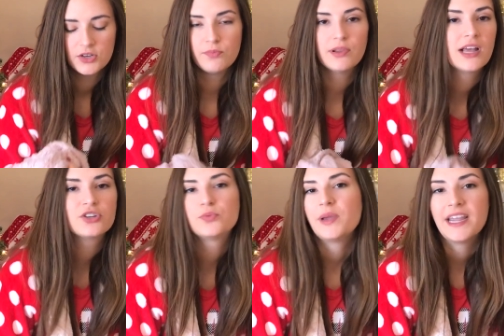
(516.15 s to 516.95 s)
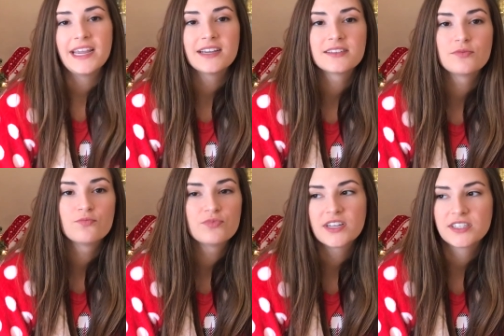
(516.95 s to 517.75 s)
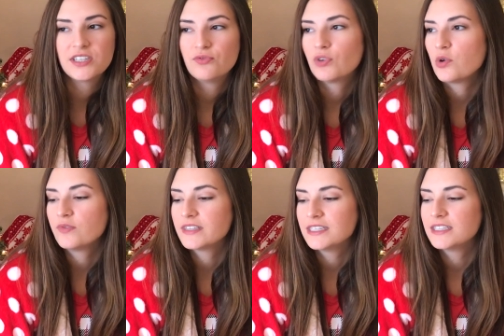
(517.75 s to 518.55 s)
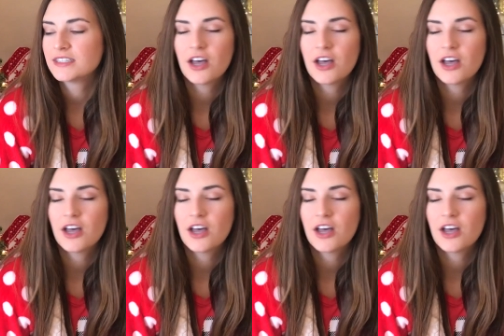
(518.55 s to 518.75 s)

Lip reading: blush pinks, dusty roses,